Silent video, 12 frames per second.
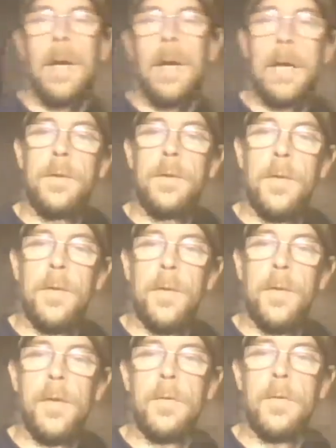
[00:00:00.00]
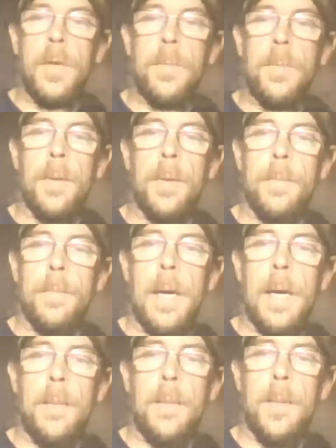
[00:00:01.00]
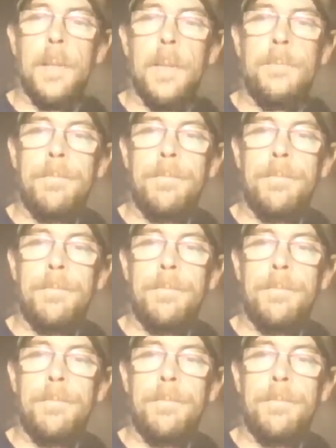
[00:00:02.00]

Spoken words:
Actually, I think you're right, Pub. Pub.